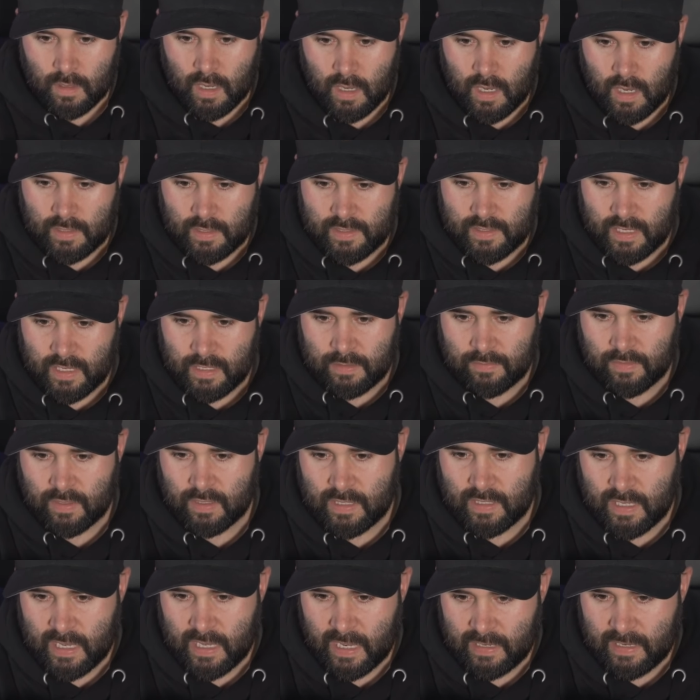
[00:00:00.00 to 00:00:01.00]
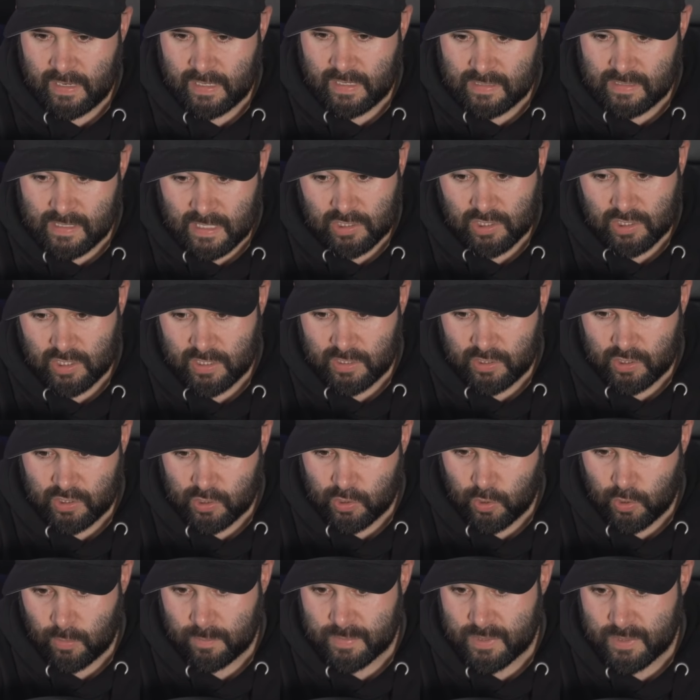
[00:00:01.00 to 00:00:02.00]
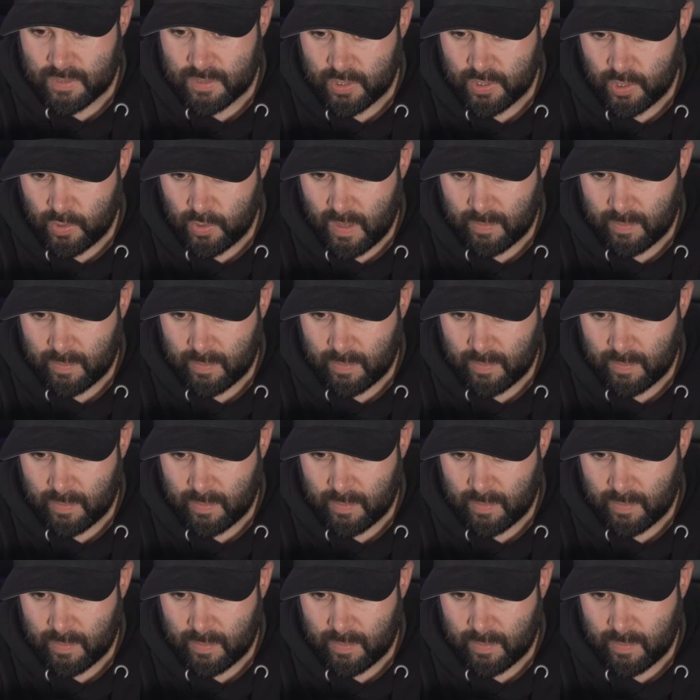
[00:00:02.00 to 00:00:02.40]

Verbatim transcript: David, Kent has actually stopped new